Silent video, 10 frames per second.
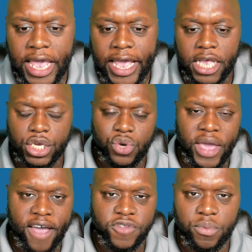is you
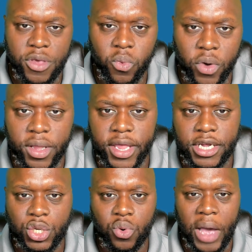have to be willing
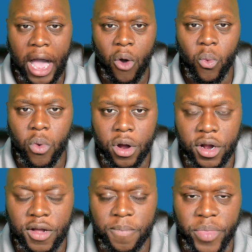to
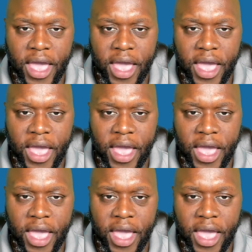outwork